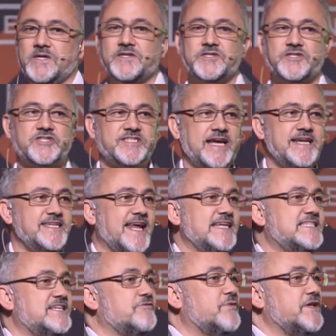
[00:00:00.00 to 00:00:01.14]
So stay
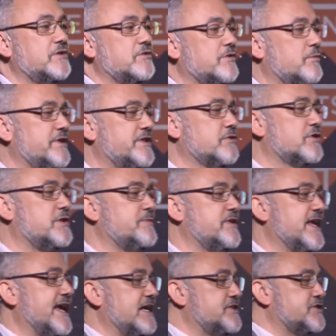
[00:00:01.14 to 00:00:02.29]
native with your
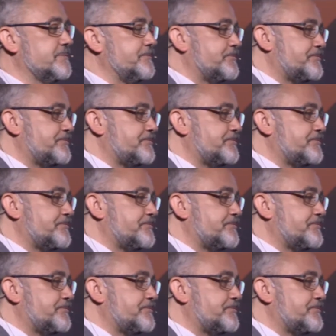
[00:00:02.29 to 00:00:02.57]
communication.